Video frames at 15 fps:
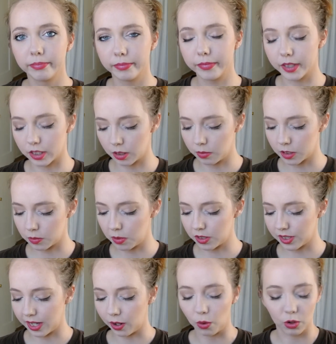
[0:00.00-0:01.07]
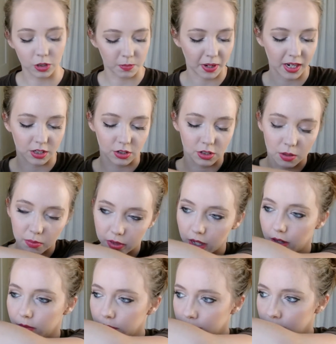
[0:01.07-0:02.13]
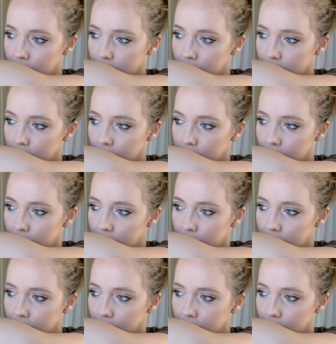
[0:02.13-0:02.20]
This almost smells like Old Spice or something.